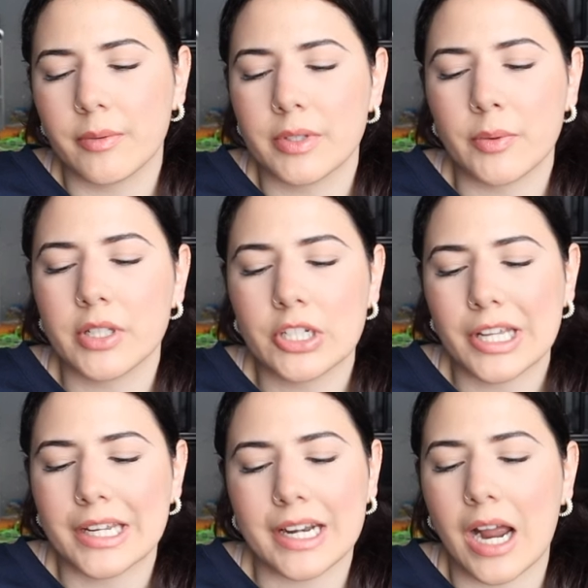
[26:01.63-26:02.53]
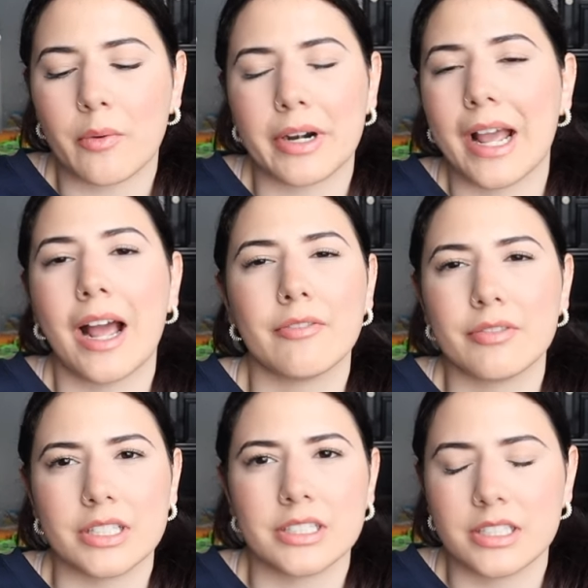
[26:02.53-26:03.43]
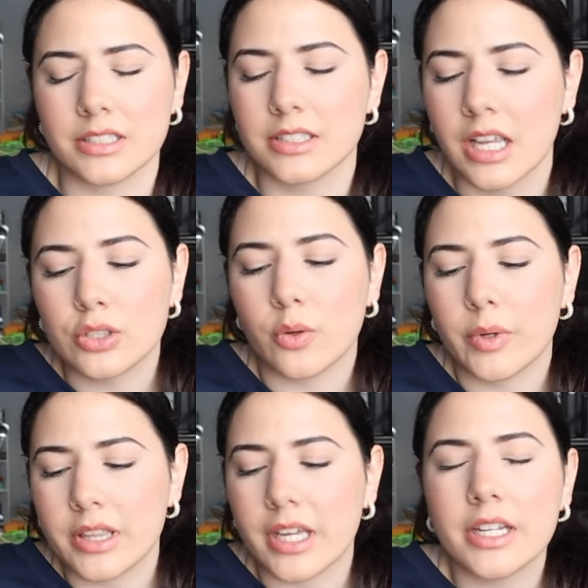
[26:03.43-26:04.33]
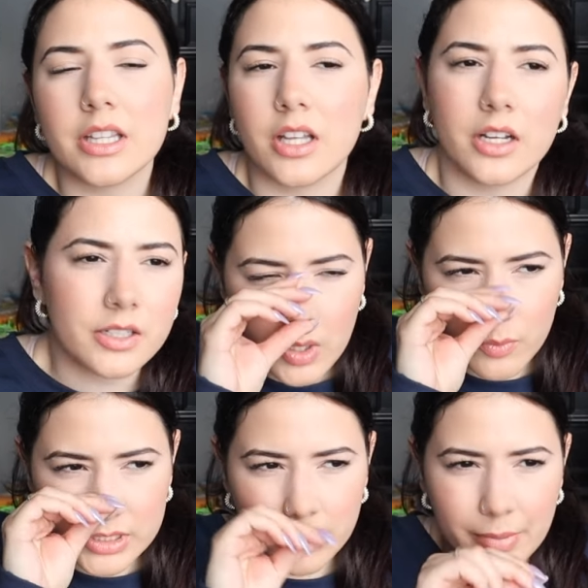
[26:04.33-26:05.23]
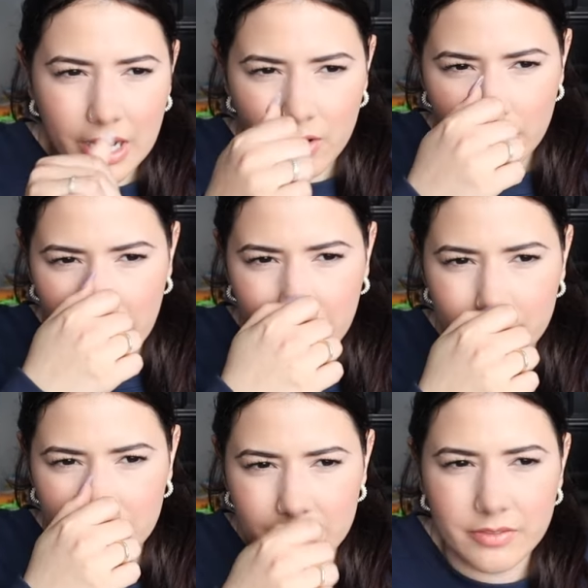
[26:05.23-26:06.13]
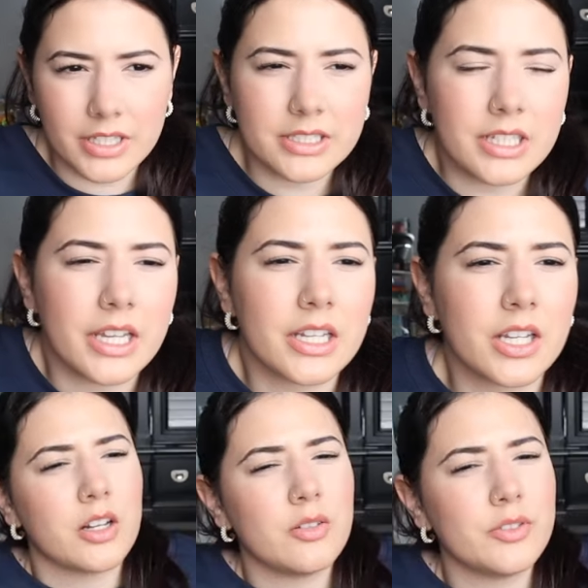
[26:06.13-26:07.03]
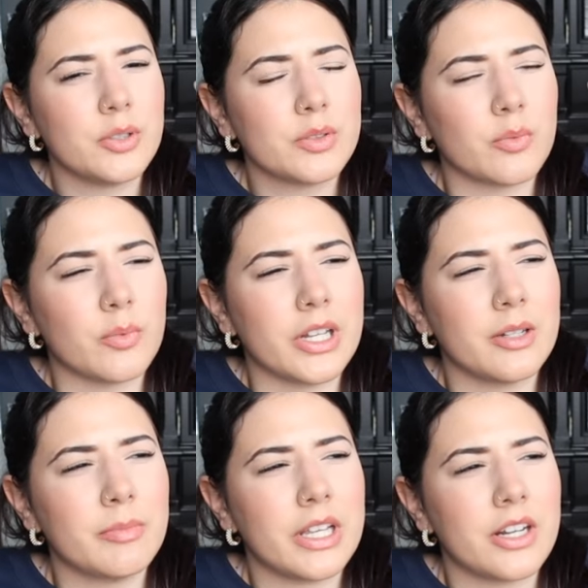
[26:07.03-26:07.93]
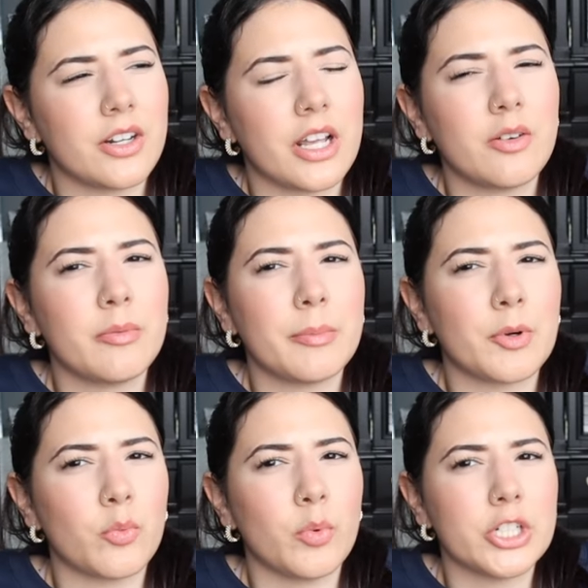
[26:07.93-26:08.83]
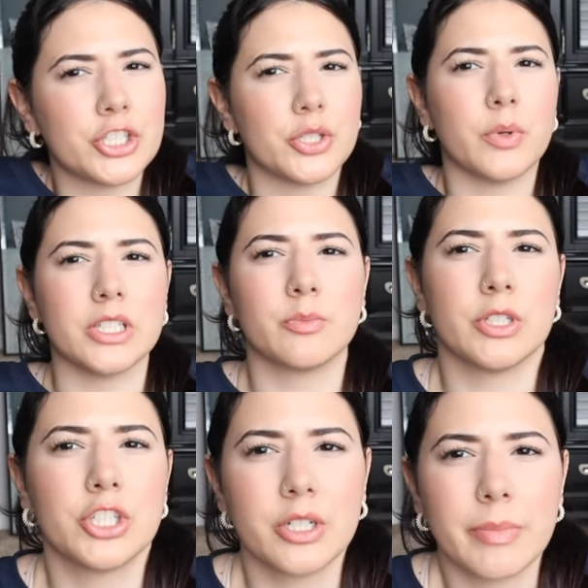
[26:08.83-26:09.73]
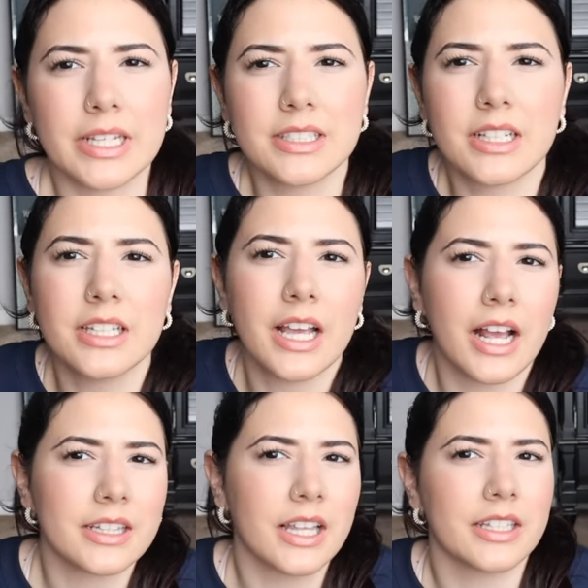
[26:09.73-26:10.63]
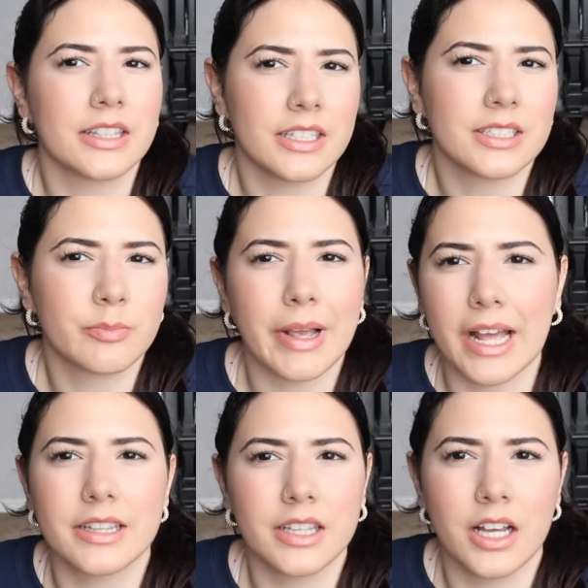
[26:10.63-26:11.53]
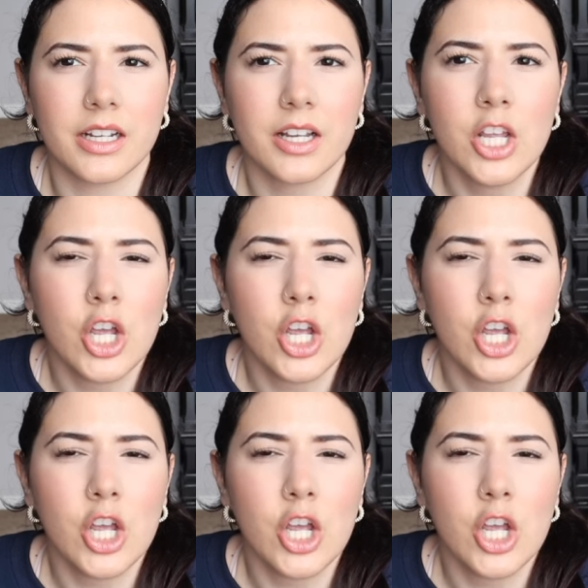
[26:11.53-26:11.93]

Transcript: them. They were literally like an hour and a half listens. So With Any Luck was about, I believe this like, I don't know if she was a wedding planner. I don't remember what she was, but she basically had like this bad luck